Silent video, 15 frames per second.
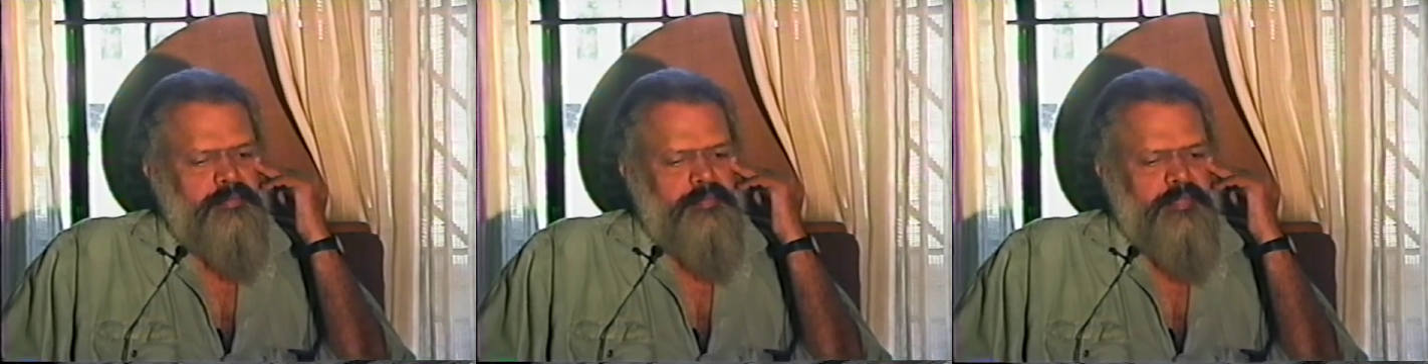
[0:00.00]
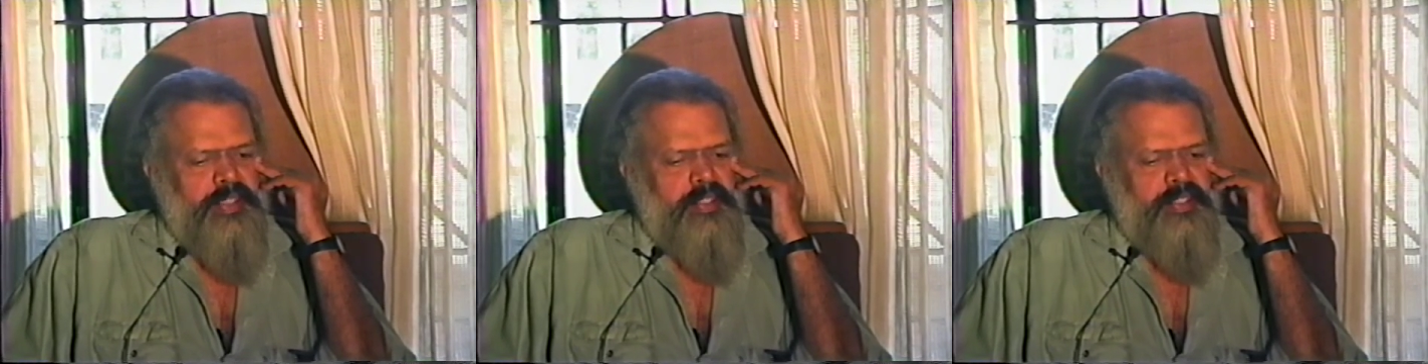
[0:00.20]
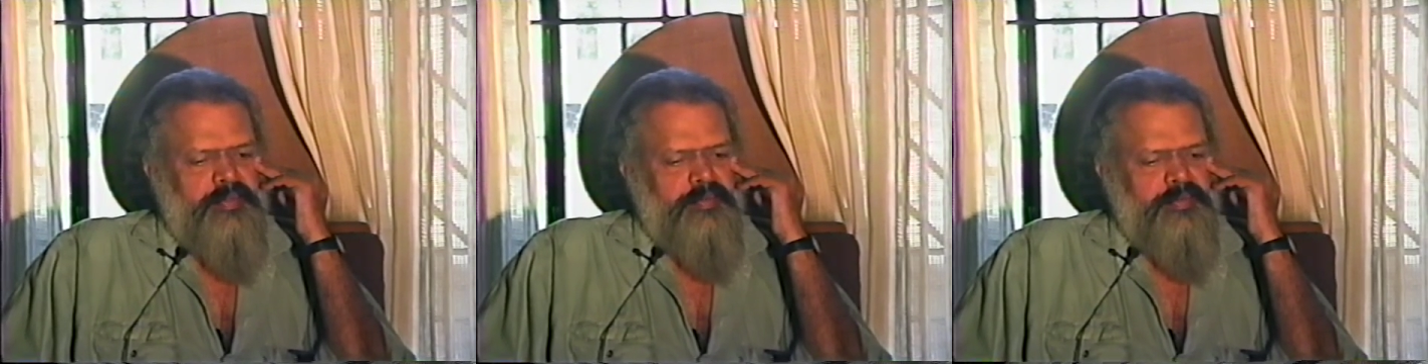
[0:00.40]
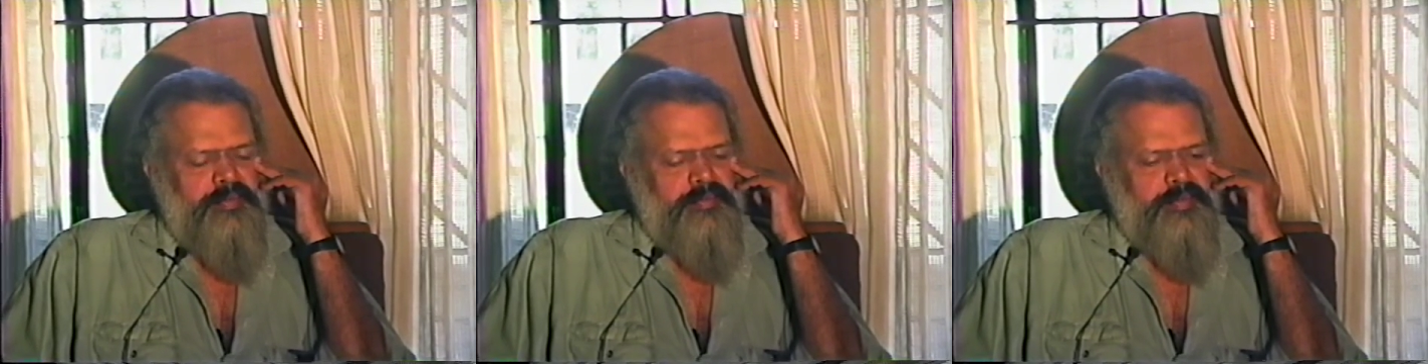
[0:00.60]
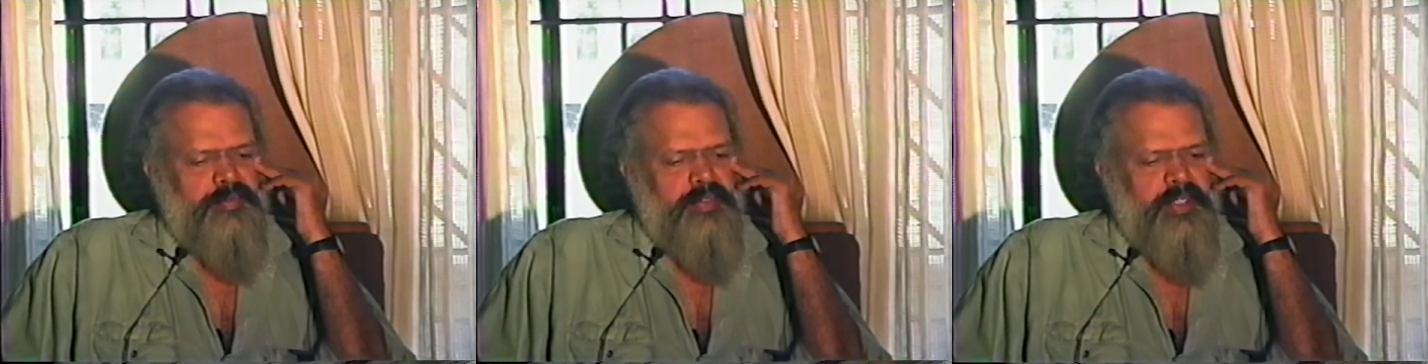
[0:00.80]
Mainly
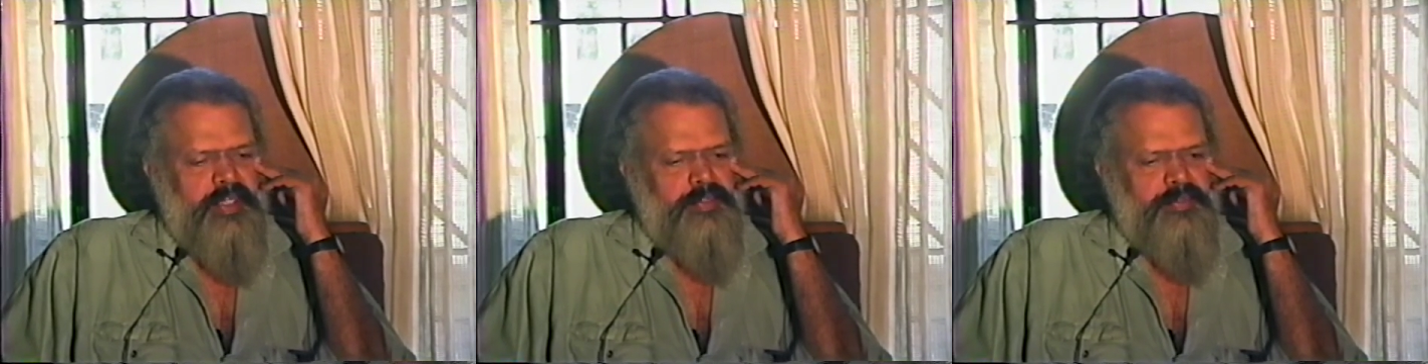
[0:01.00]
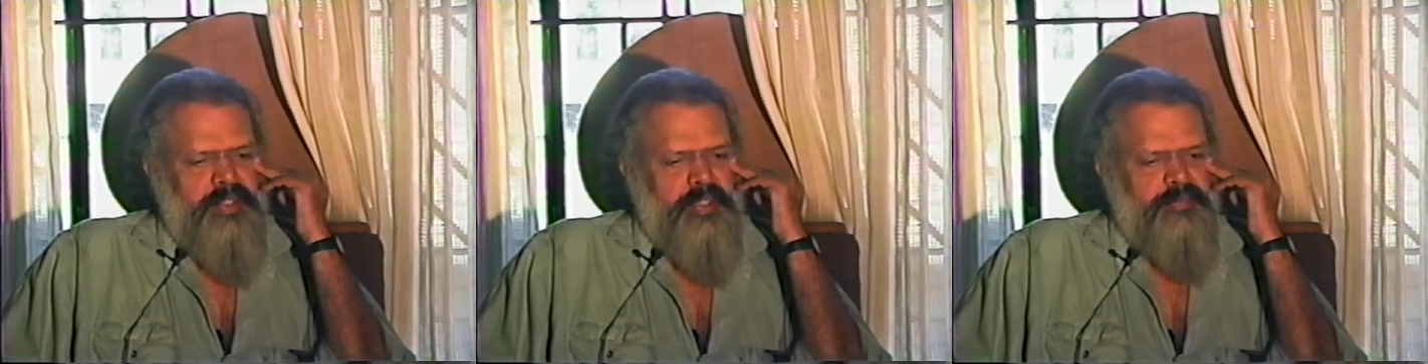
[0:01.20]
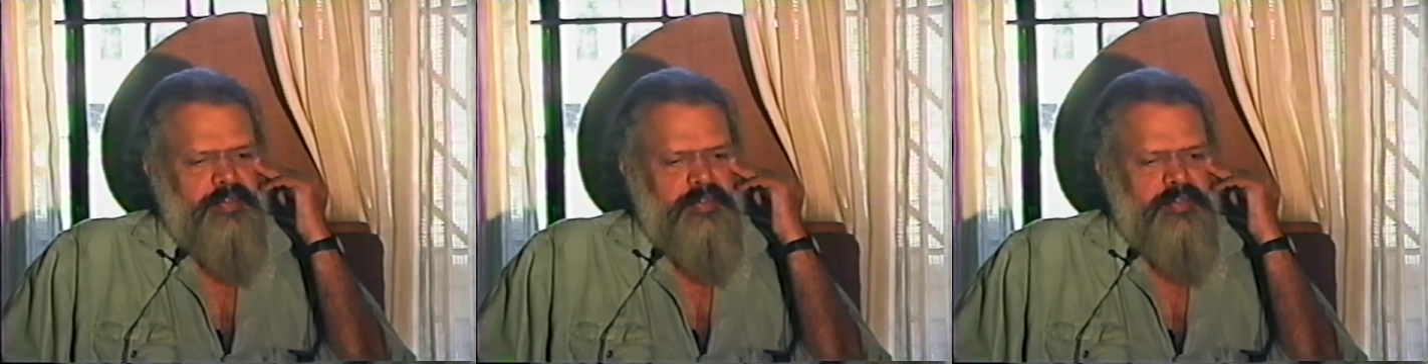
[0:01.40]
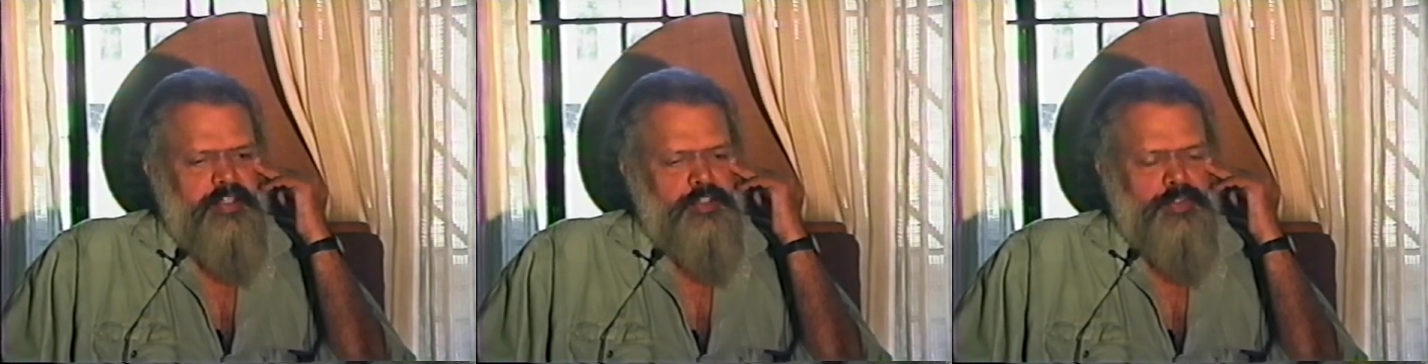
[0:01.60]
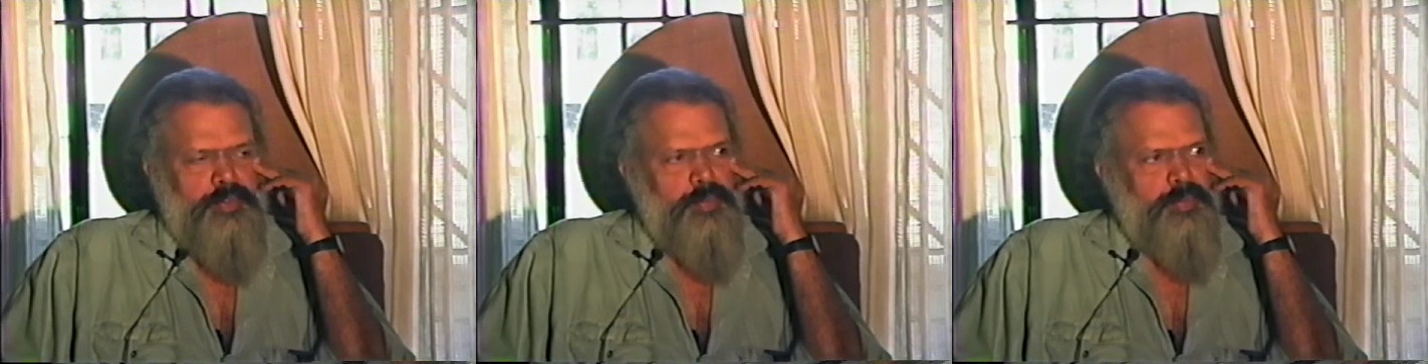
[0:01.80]
we would like to have it in the
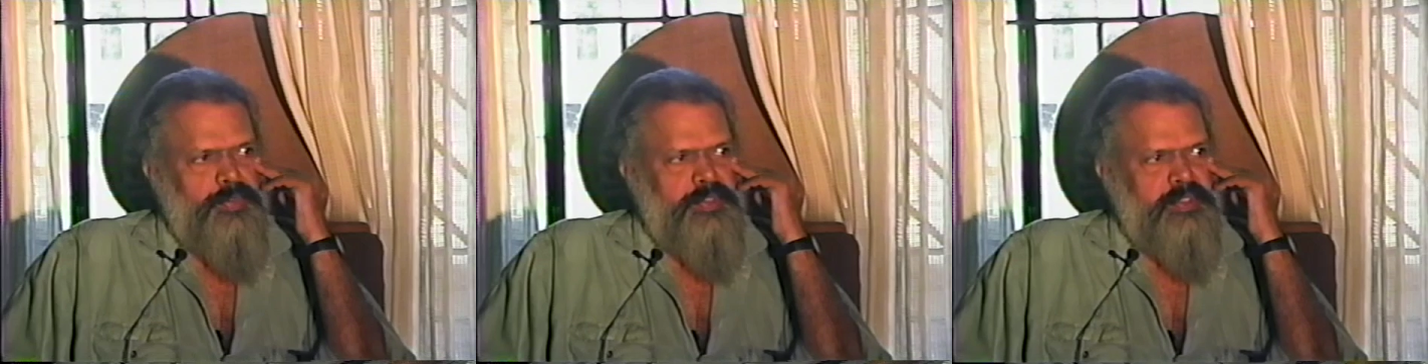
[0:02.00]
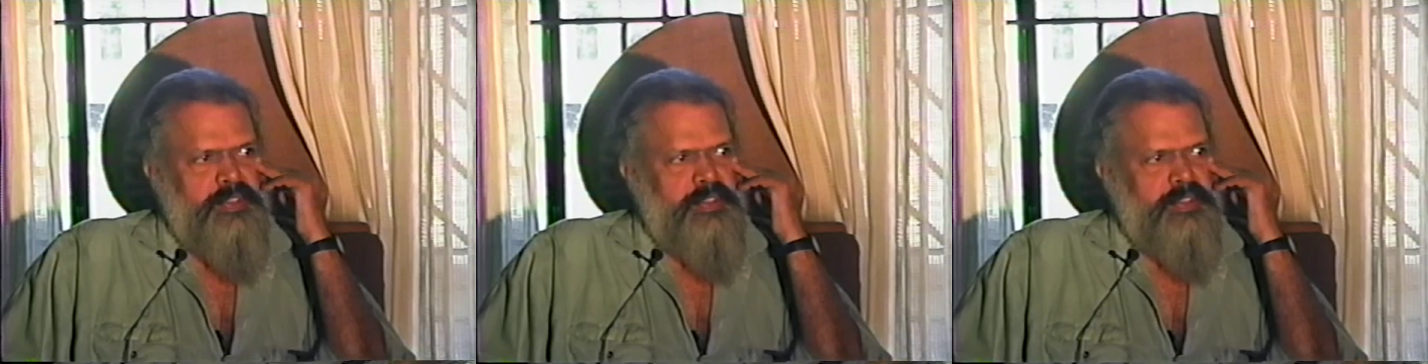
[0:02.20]
schools.